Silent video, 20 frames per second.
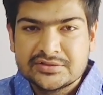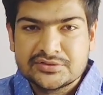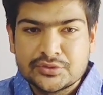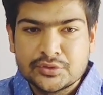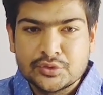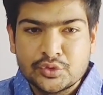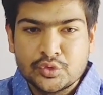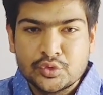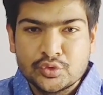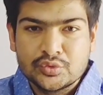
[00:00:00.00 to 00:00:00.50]

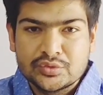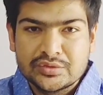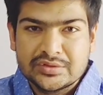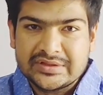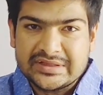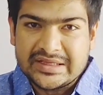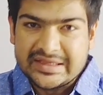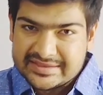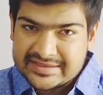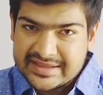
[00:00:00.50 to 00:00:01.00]
So
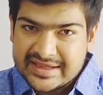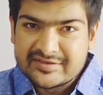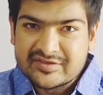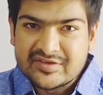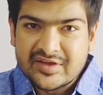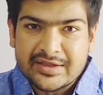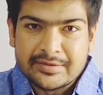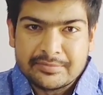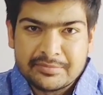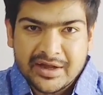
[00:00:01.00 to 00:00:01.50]
in
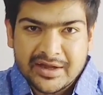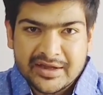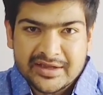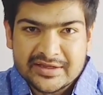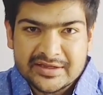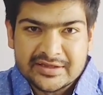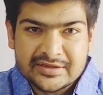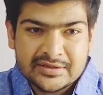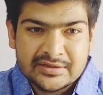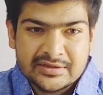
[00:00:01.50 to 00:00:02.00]
that time,
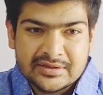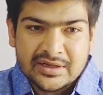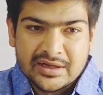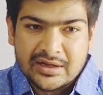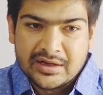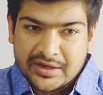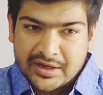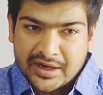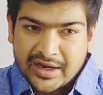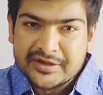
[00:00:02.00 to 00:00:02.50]

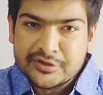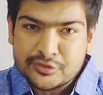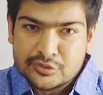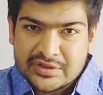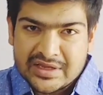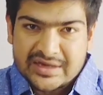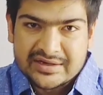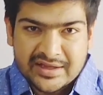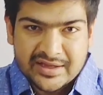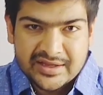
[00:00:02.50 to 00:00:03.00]
I knew
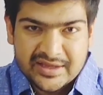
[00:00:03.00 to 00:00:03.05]
that